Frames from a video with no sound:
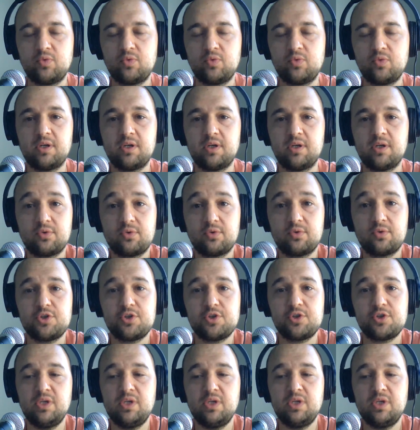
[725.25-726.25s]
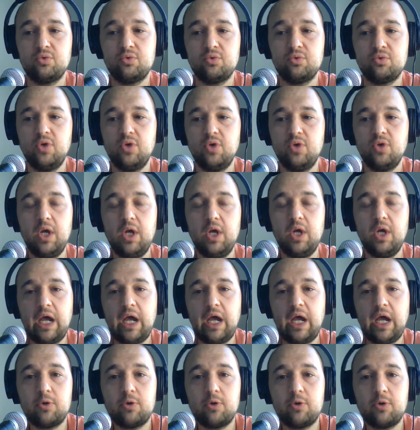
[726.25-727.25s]
where of course you need to
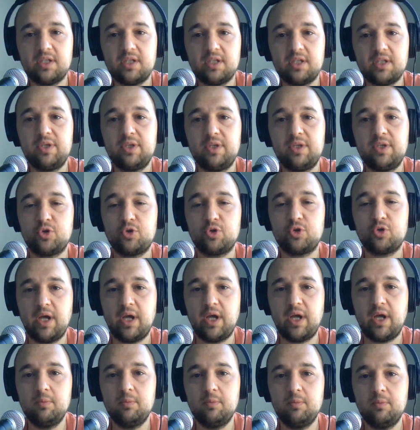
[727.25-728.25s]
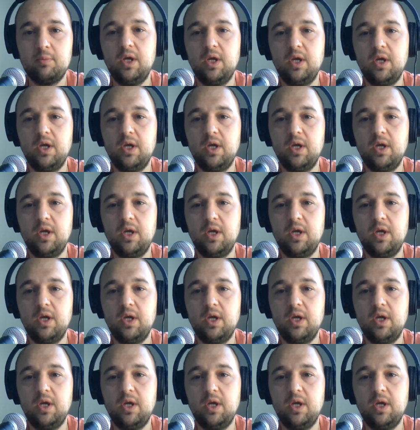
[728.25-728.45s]
allocate a bit more time,